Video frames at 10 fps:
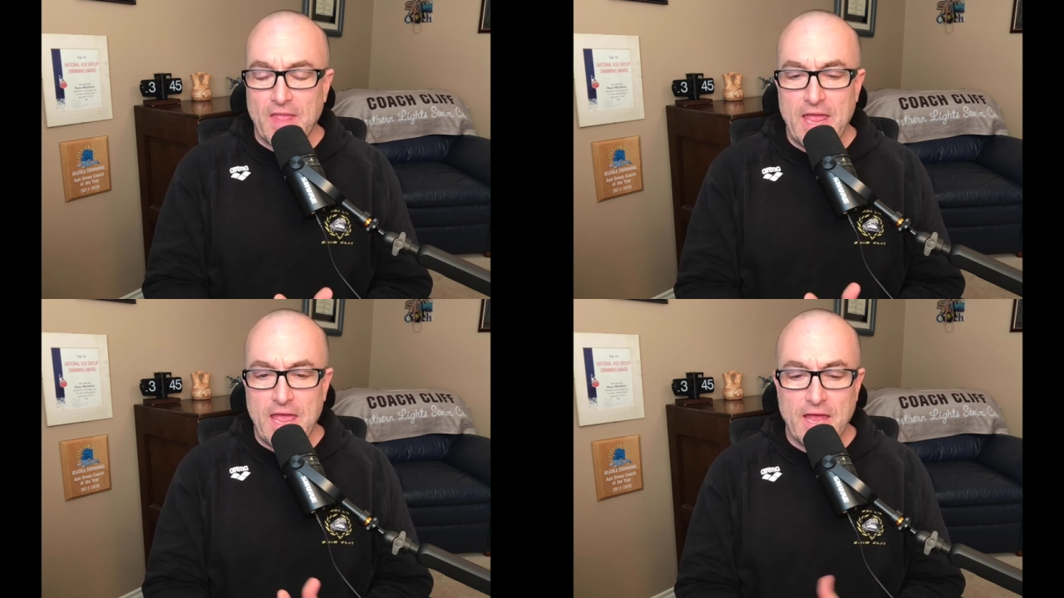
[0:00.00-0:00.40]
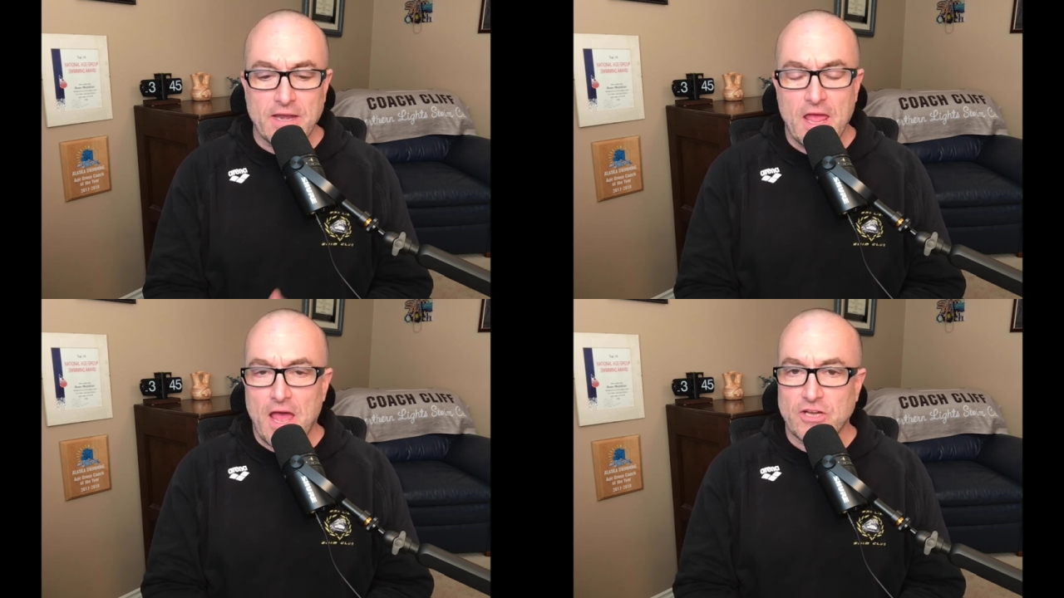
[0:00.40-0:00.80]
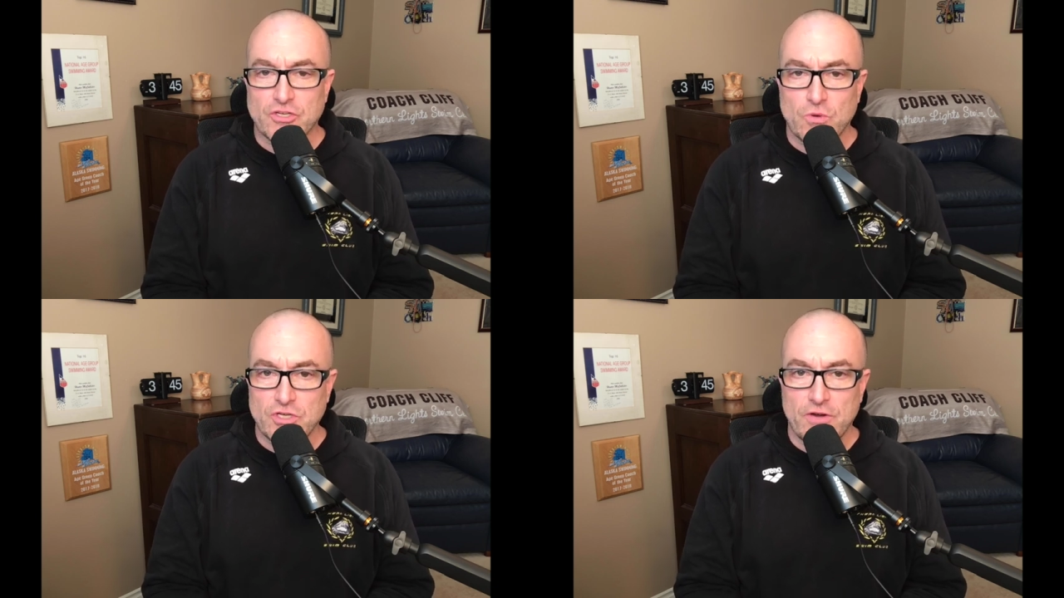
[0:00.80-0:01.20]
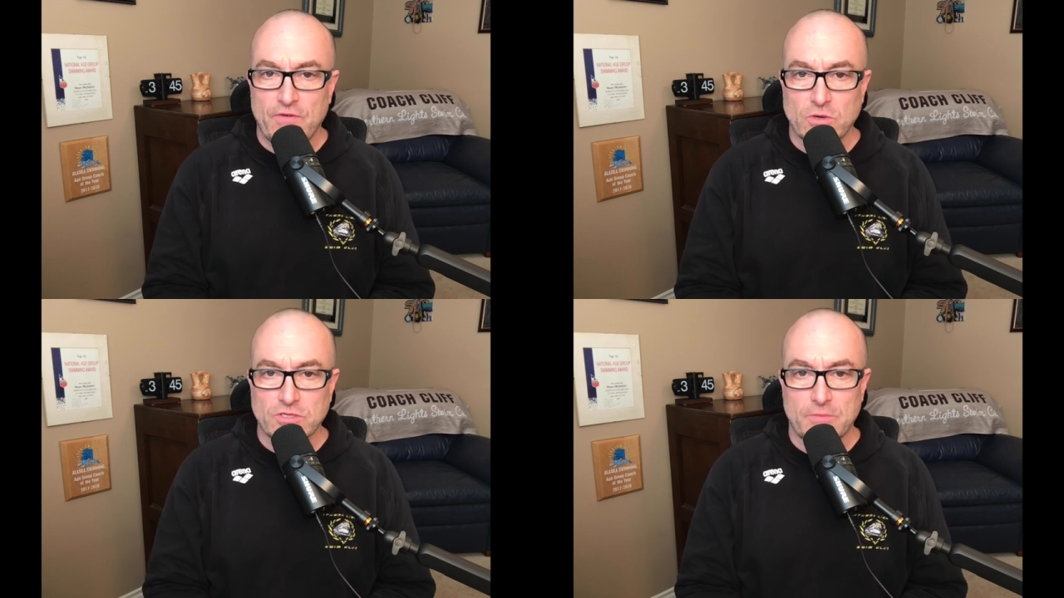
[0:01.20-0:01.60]
And I just want you to
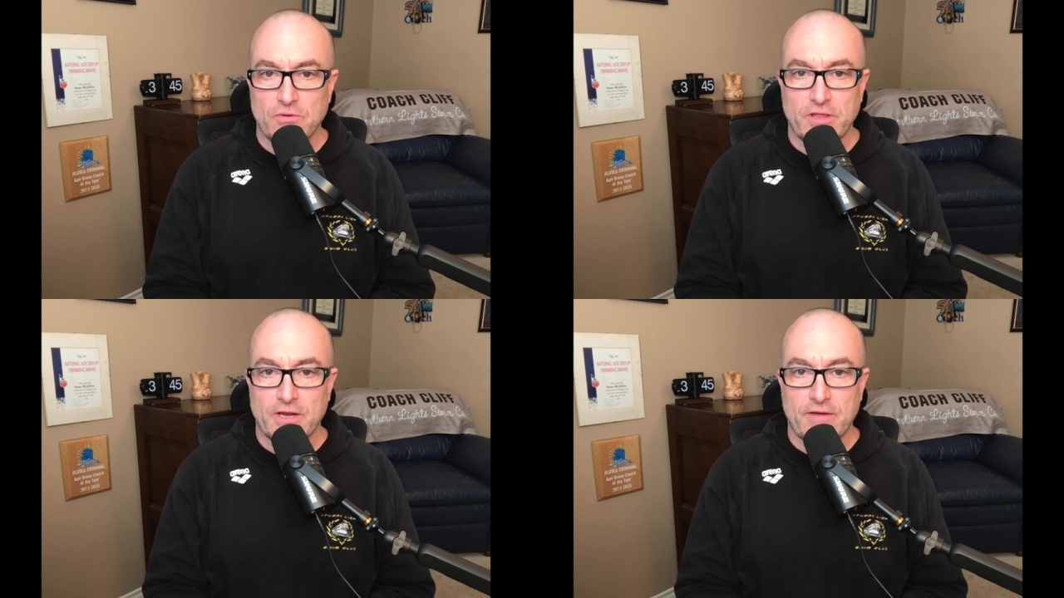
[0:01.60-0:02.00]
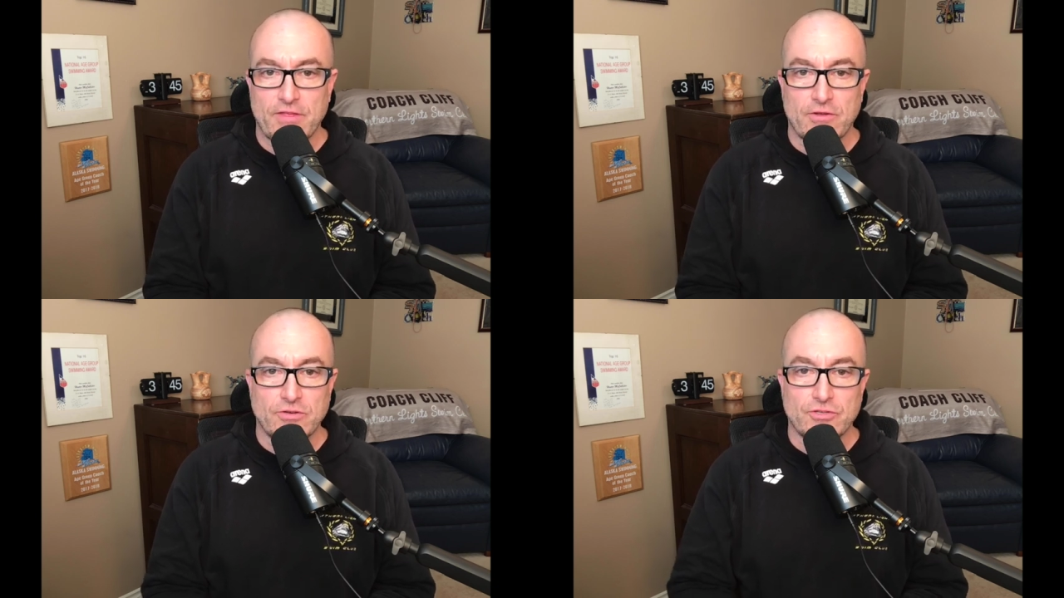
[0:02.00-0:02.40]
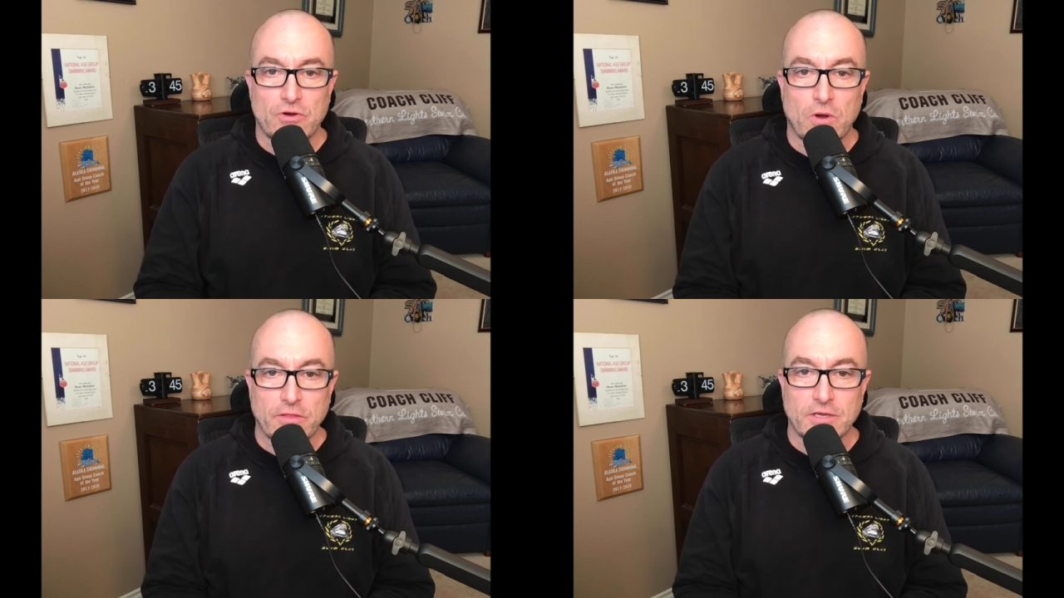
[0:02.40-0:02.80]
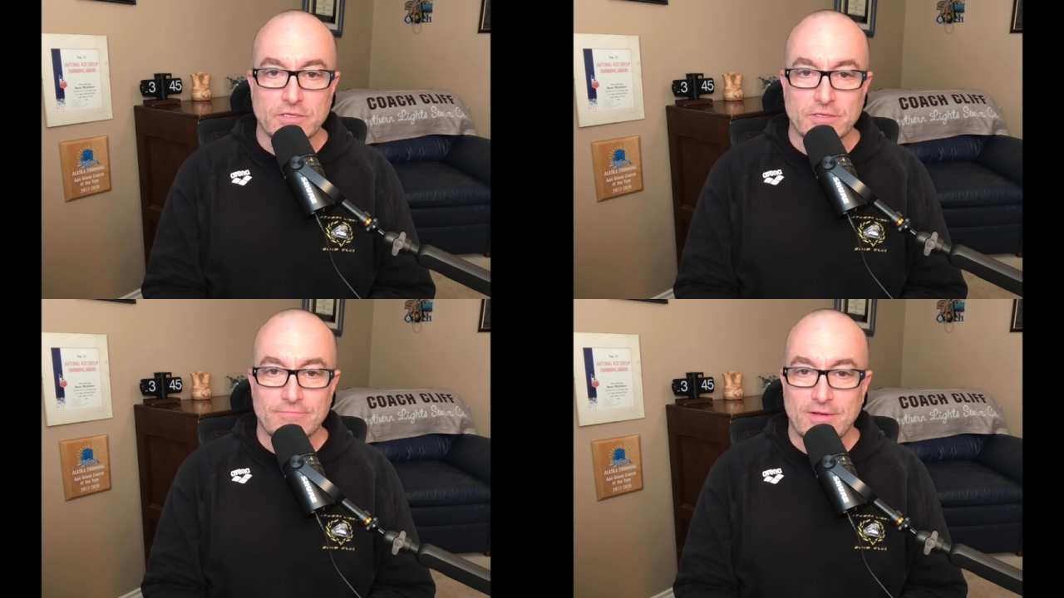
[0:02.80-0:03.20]
focus on breathing every third stroke on
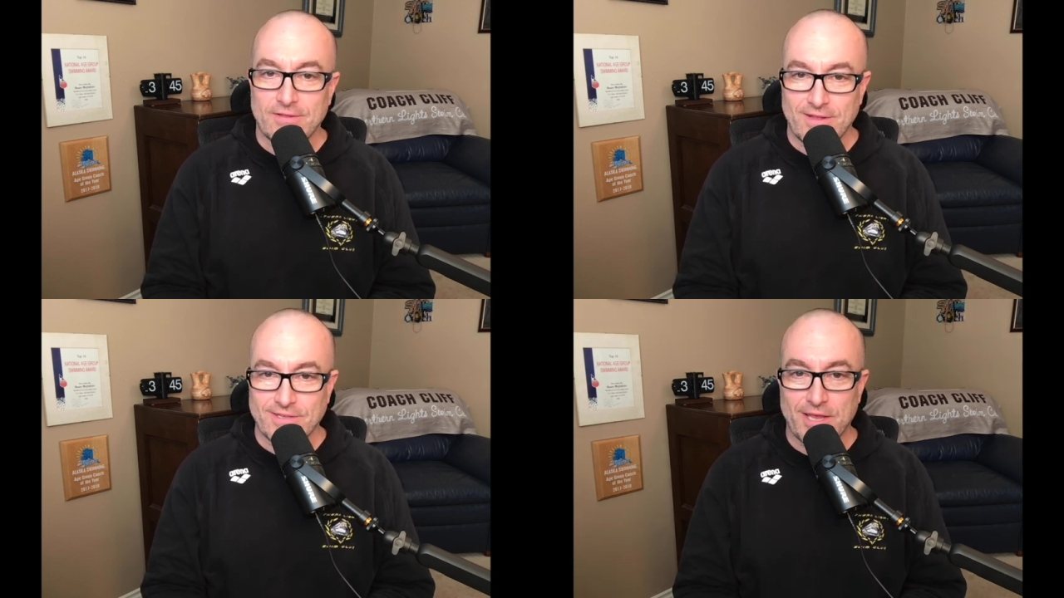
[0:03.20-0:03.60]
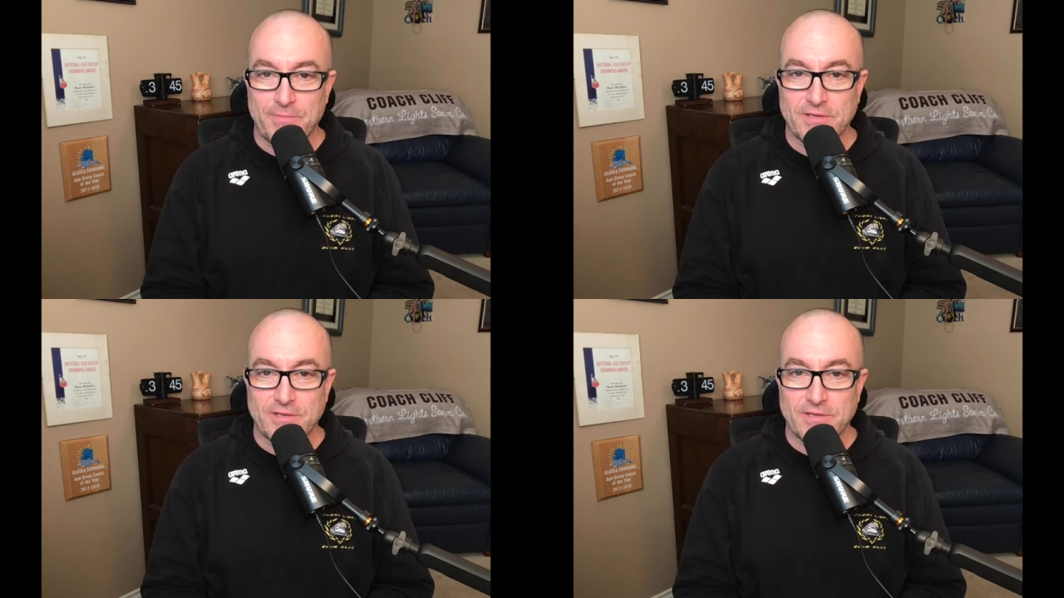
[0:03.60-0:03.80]
this. Let's keep